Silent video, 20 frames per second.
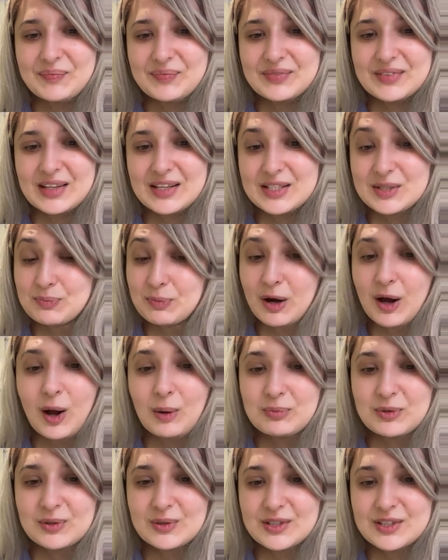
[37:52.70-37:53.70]
It's
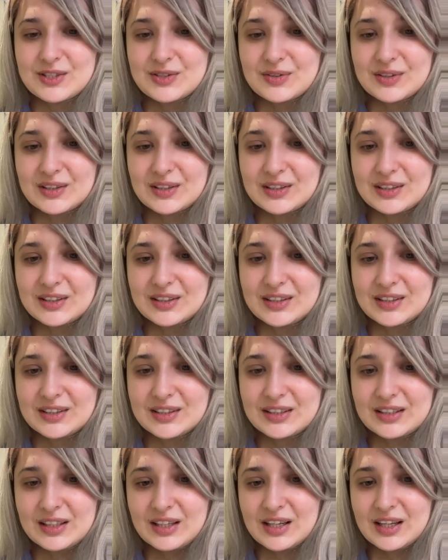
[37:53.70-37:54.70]
popular. It's really good.